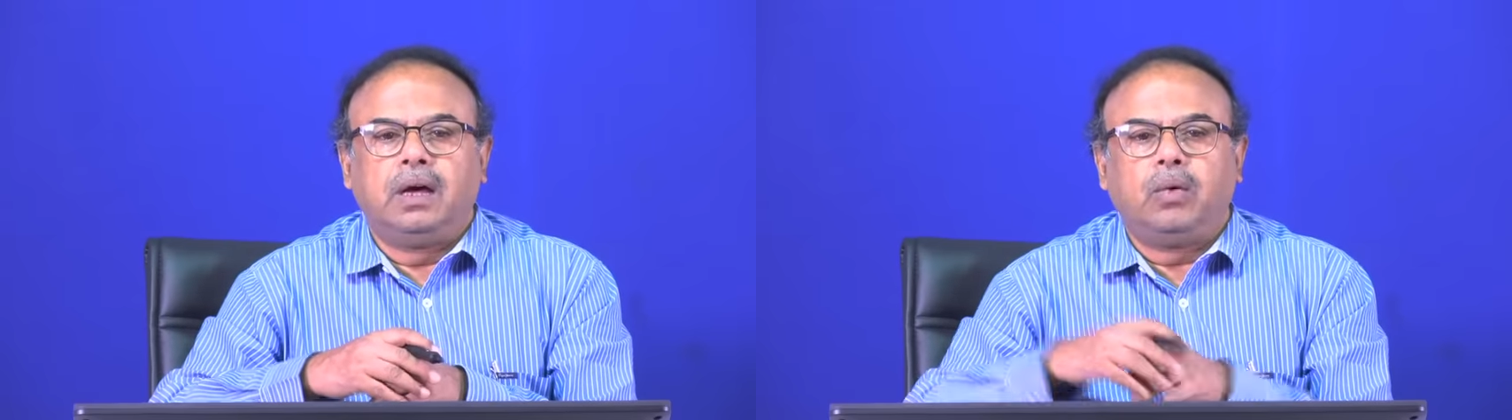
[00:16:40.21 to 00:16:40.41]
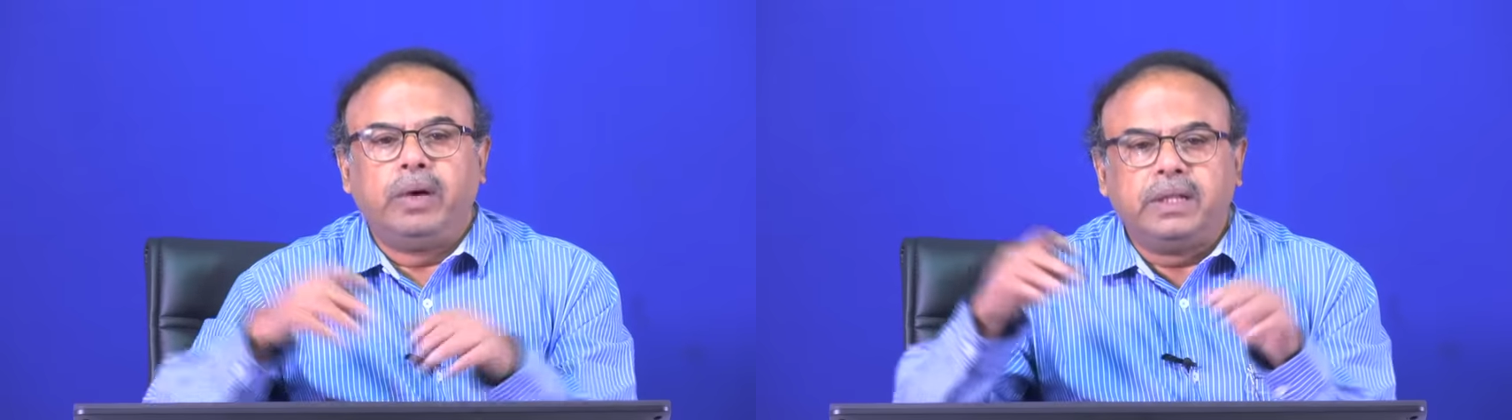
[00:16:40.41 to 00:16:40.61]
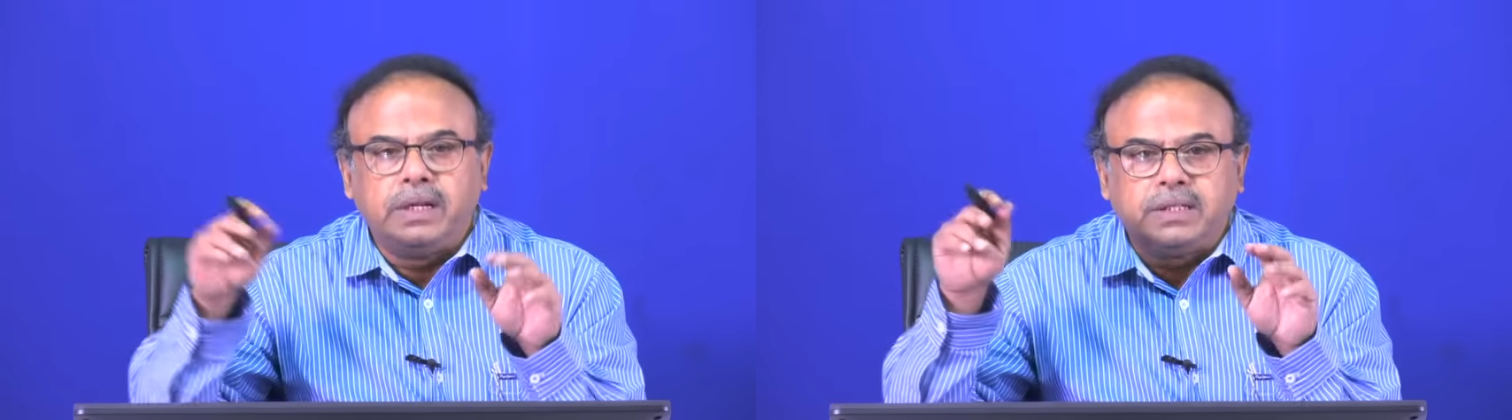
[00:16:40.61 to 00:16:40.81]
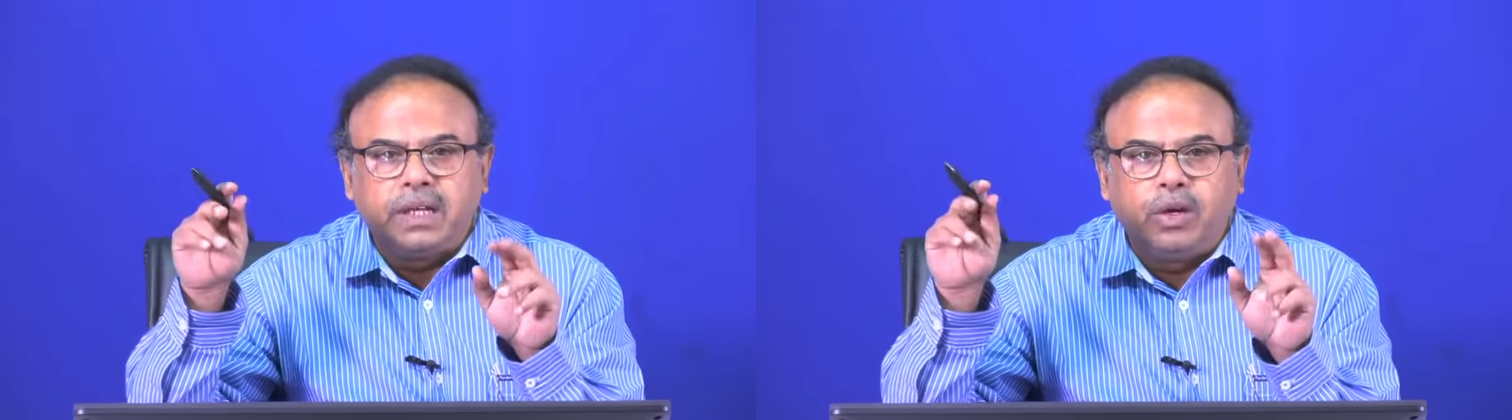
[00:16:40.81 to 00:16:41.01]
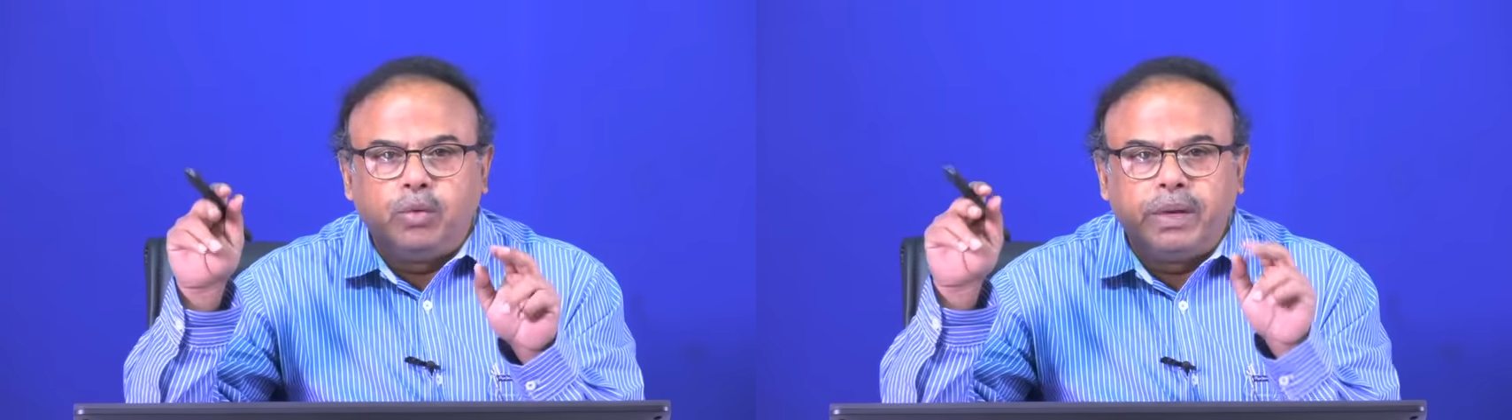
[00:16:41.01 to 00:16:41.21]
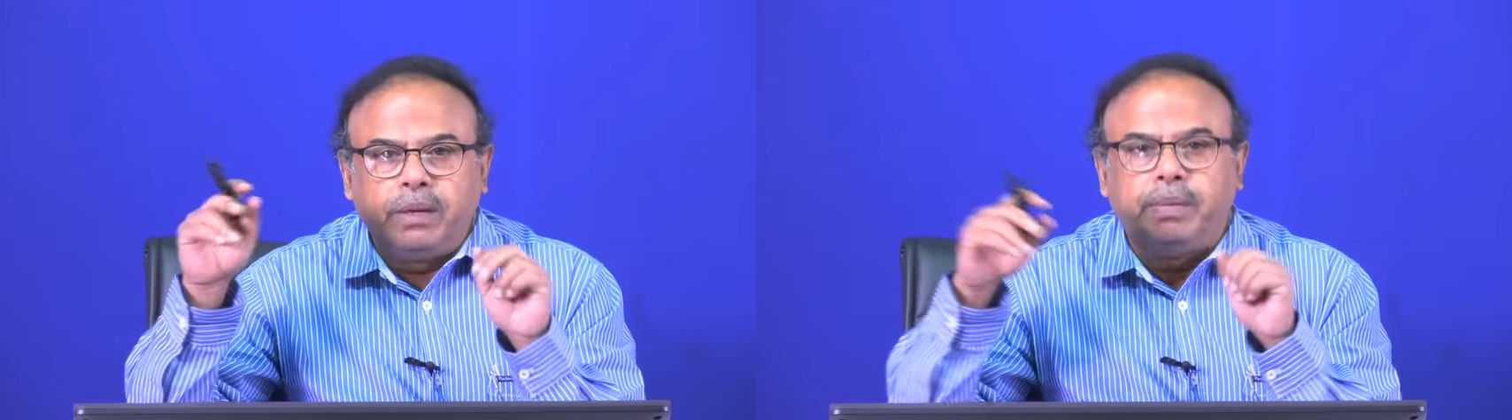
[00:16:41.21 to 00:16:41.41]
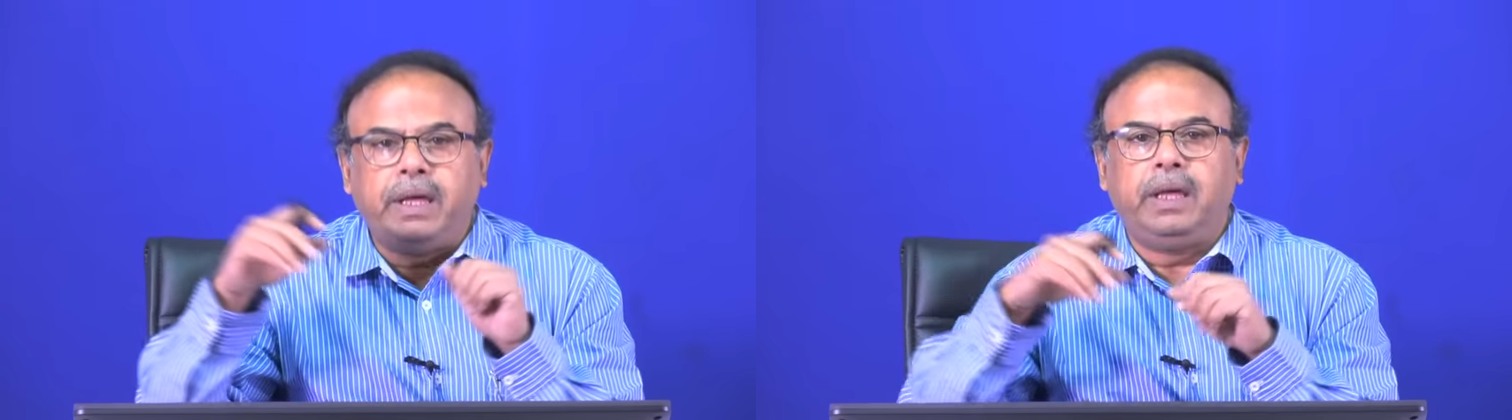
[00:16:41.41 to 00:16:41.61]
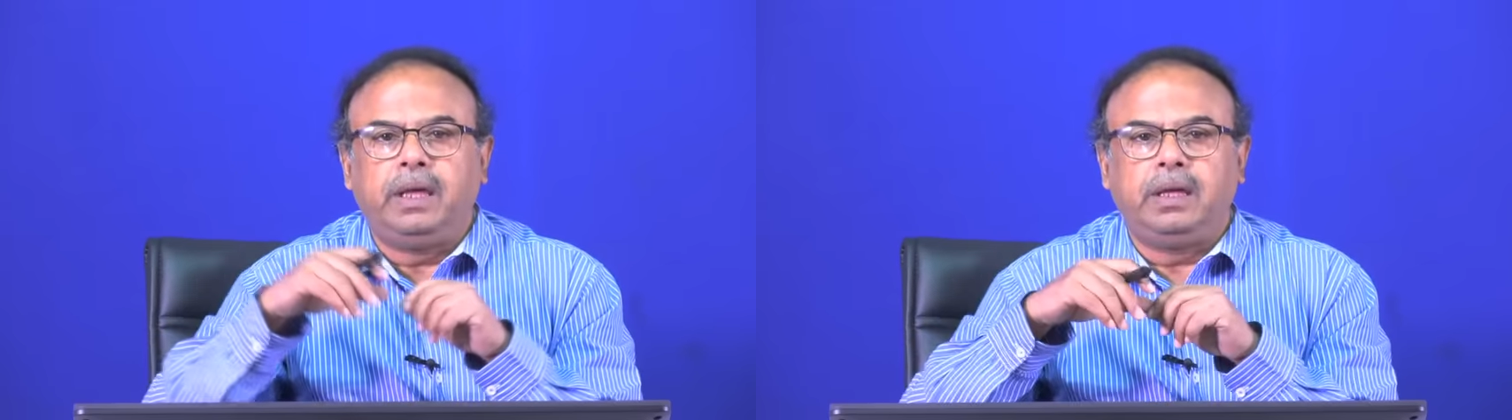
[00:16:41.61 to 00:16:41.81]
whether it is a human
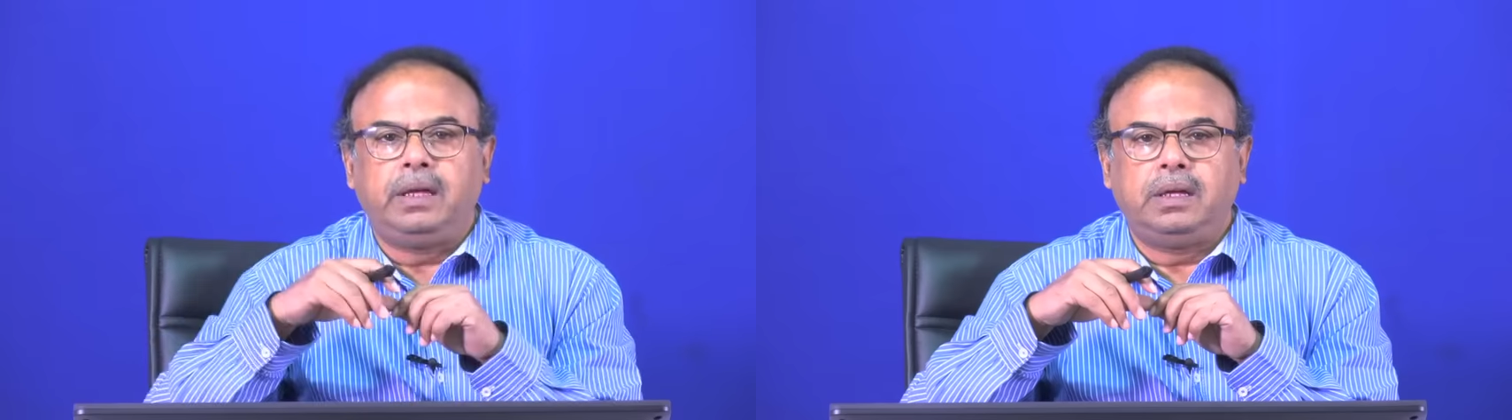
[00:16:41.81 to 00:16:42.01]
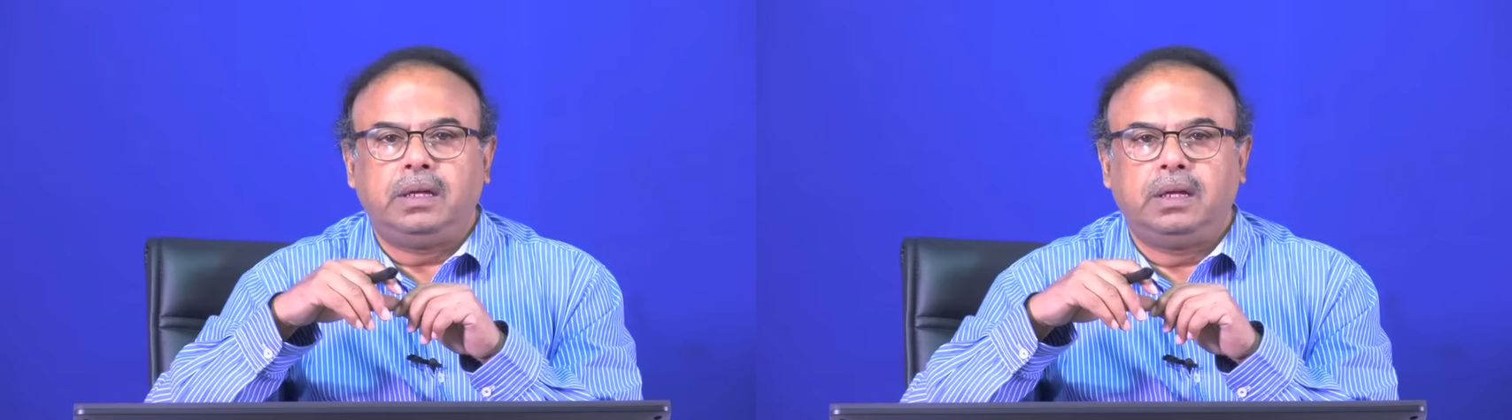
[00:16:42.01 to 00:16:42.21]
being